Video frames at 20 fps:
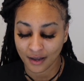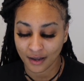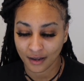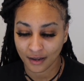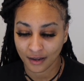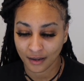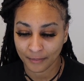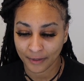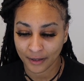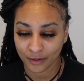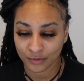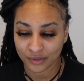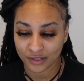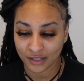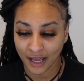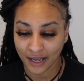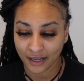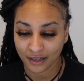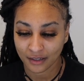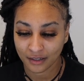It was
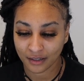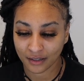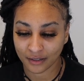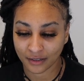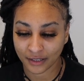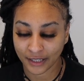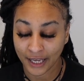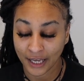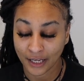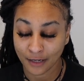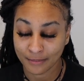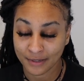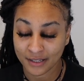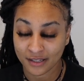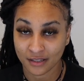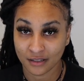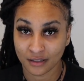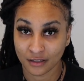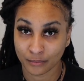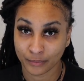like a
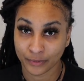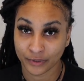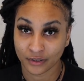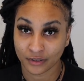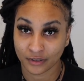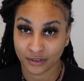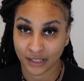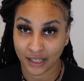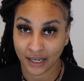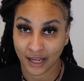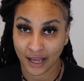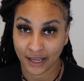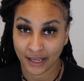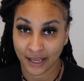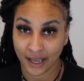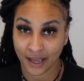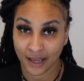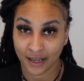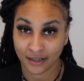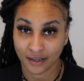cannabis cookbook that I
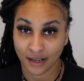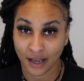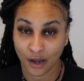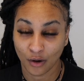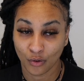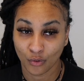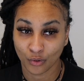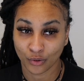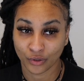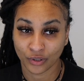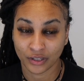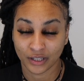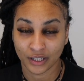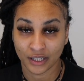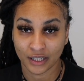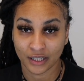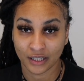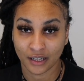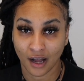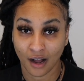got. I ordered
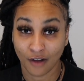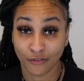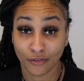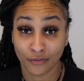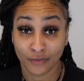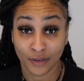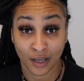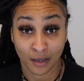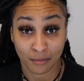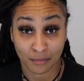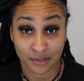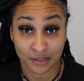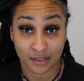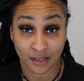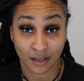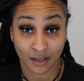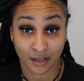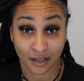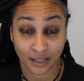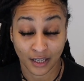it off of
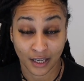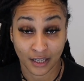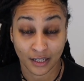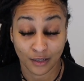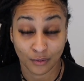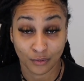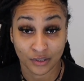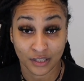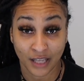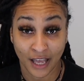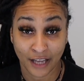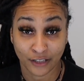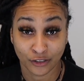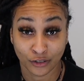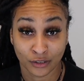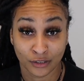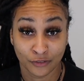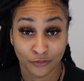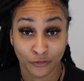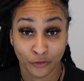Amazon, and it was
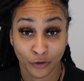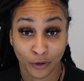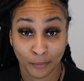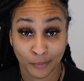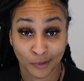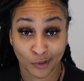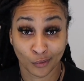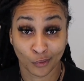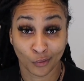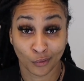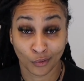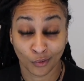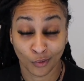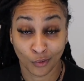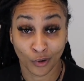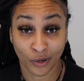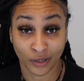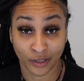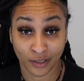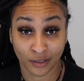actually from
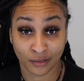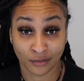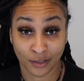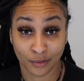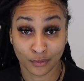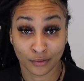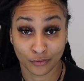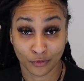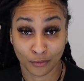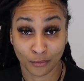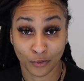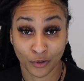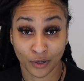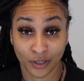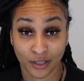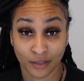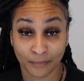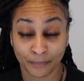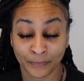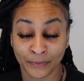Oregon. It was from
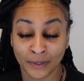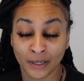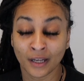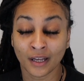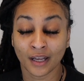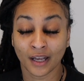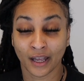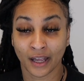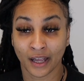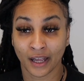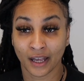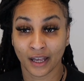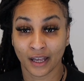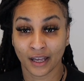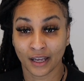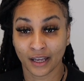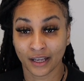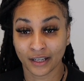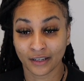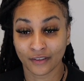Oregon.
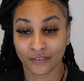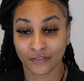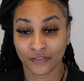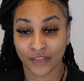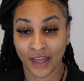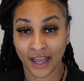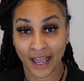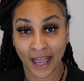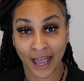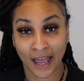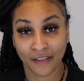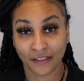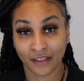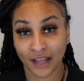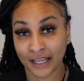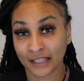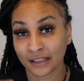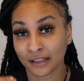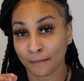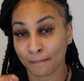And they had
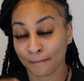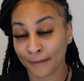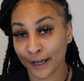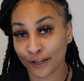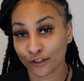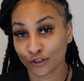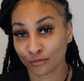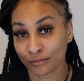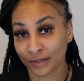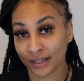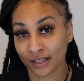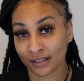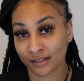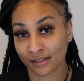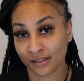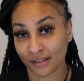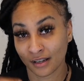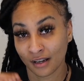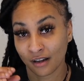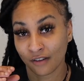like the
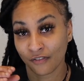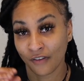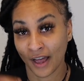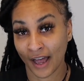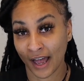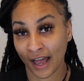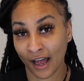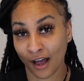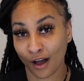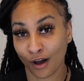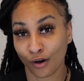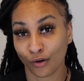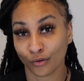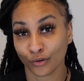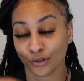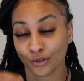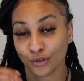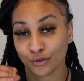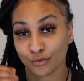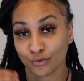measurements of
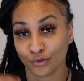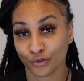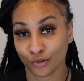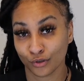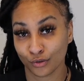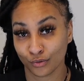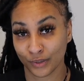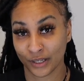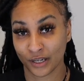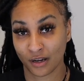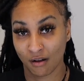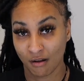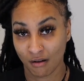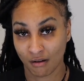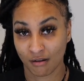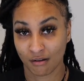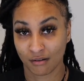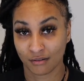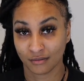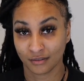how you do it
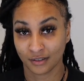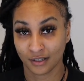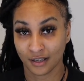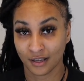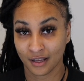all,